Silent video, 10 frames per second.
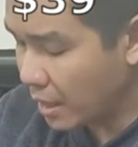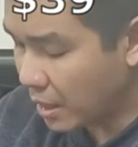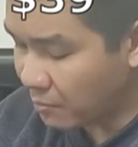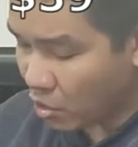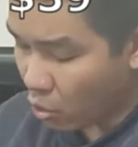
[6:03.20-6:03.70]
I
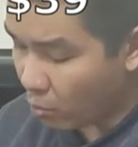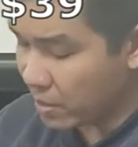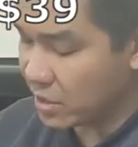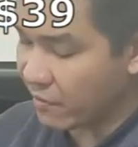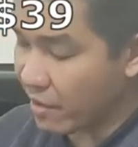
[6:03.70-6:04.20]
lumped a whole
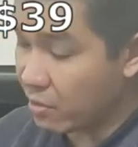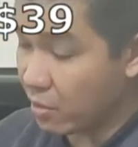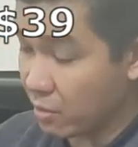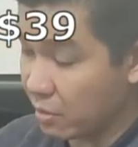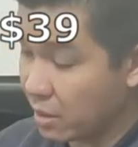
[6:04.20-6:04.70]
bunch of
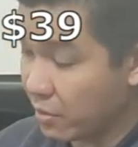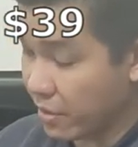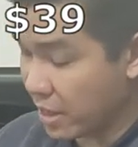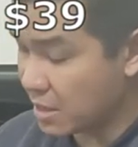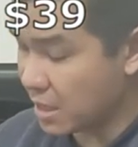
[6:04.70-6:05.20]
other little
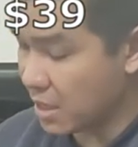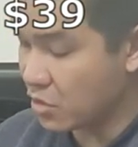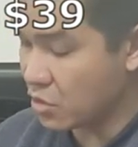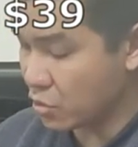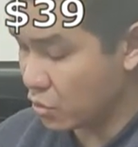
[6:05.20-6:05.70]
things
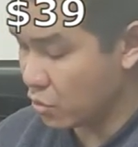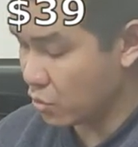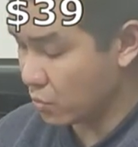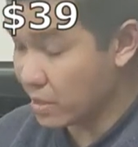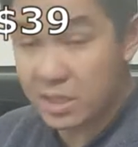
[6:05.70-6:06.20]

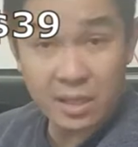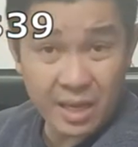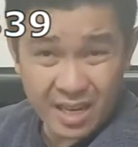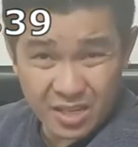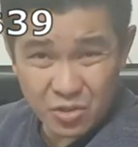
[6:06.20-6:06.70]
into
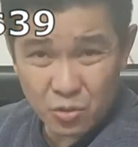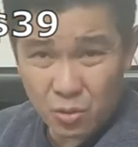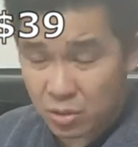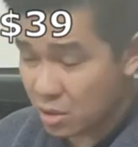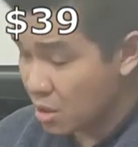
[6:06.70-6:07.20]
miscellaneous
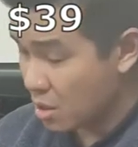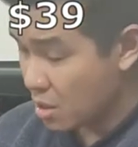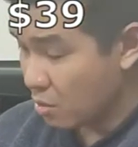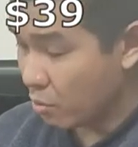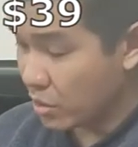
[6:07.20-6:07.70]
tools,
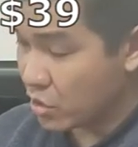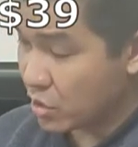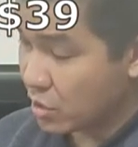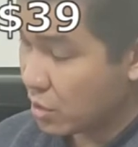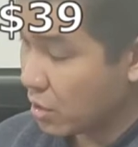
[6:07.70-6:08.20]

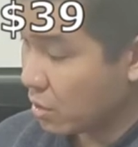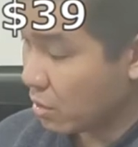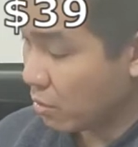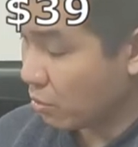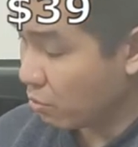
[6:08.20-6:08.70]
which
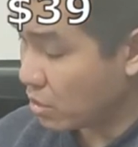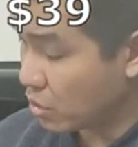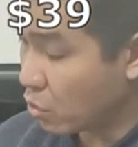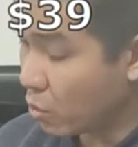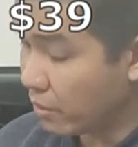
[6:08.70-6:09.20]
was
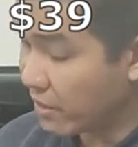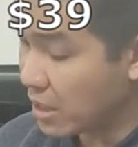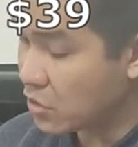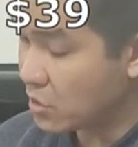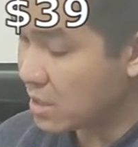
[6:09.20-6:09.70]
a total of
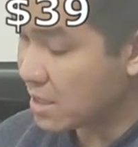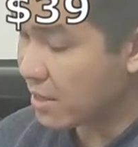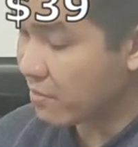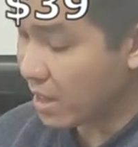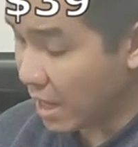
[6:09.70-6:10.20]

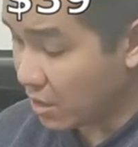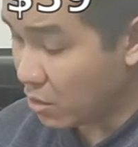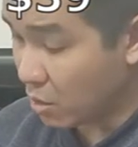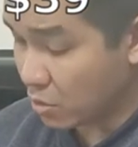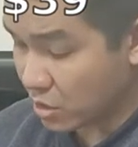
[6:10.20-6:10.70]

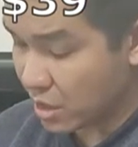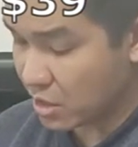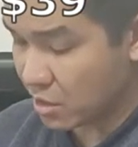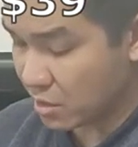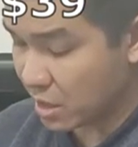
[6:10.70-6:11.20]
$178.
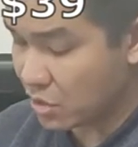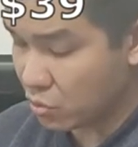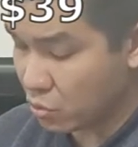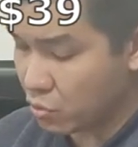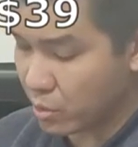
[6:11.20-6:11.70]
These
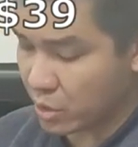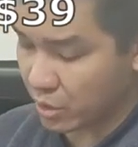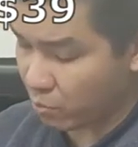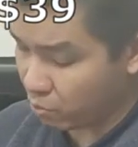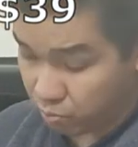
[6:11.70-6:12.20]
tools, which
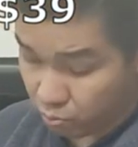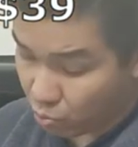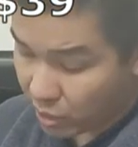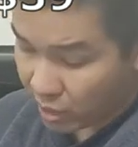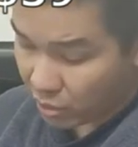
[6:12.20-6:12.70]

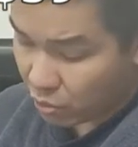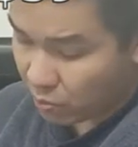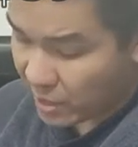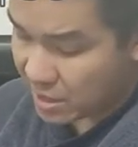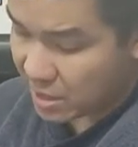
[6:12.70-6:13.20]
would
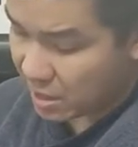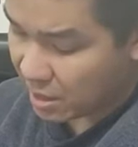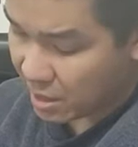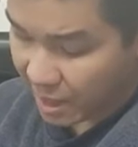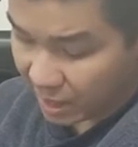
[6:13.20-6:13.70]
include
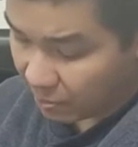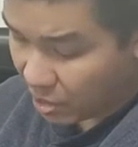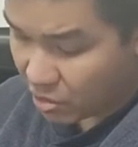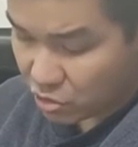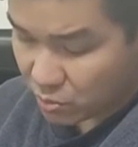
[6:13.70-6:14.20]
basically like the
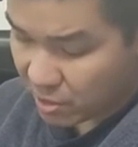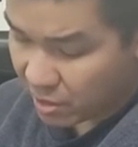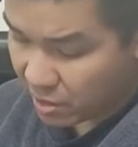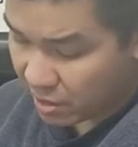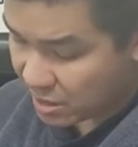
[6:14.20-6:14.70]
Bondo
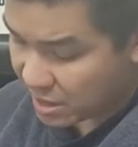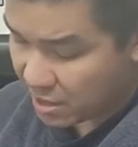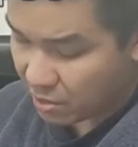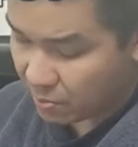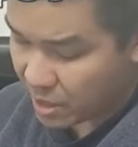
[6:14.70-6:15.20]
spreader, the
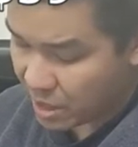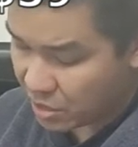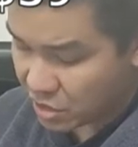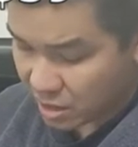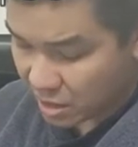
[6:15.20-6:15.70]
center
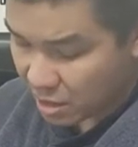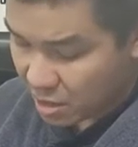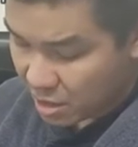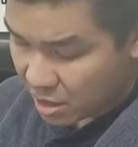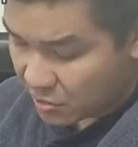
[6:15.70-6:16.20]
punch, the
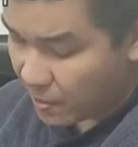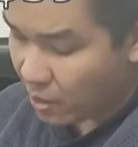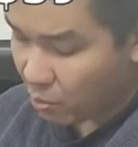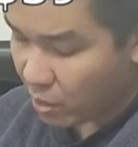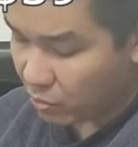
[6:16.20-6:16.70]

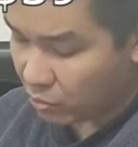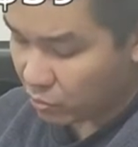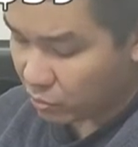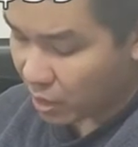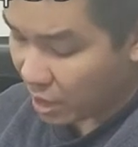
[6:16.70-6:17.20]
spot
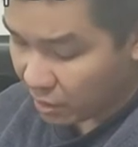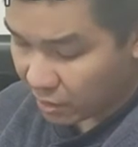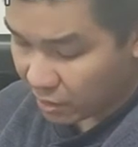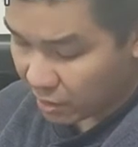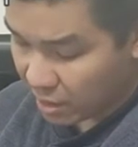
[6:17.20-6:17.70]
weld
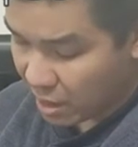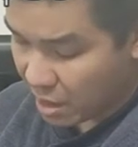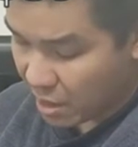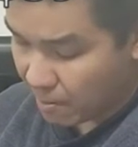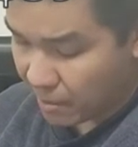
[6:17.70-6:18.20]
cutter,
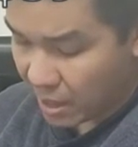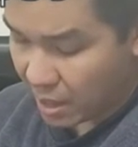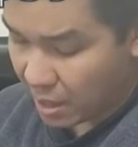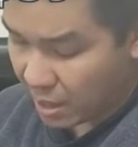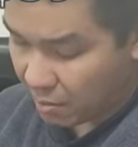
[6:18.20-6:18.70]

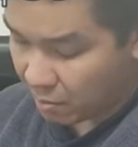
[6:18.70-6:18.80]
the